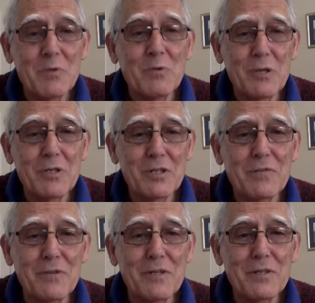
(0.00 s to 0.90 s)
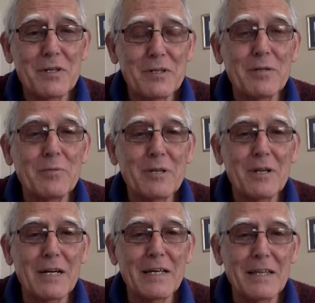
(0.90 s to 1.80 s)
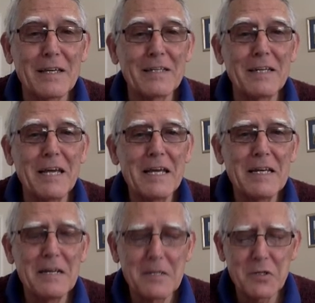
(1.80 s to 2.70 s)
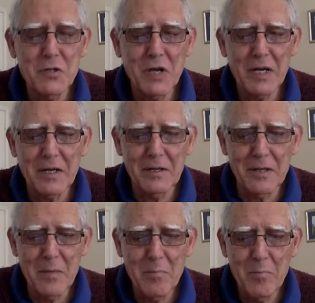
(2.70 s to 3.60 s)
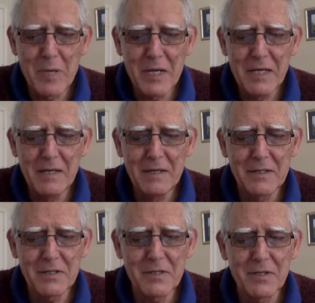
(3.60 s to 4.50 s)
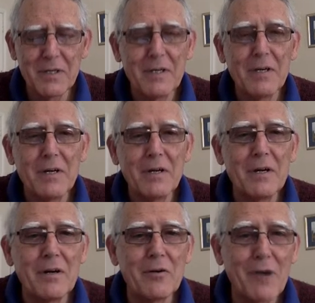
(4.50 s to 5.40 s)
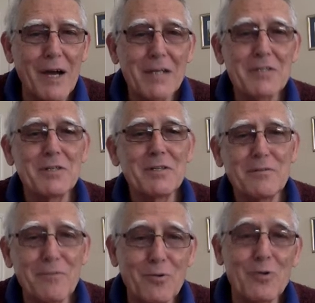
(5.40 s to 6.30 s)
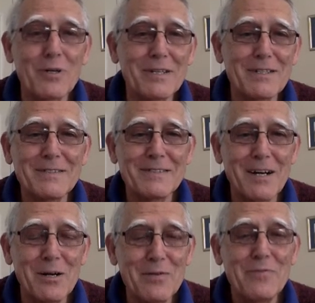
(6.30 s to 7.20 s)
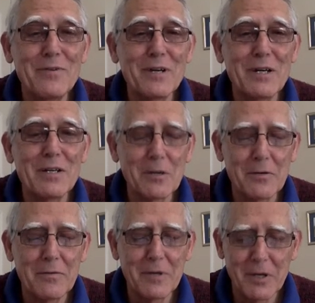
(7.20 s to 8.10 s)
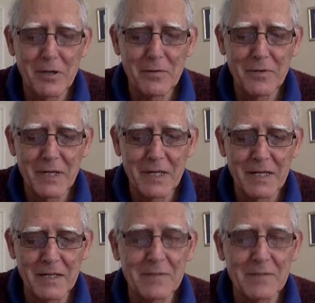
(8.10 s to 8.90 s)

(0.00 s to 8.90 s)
work just feels a little bit like that an endless cycle, a meaningless rising and falling over and over and over again.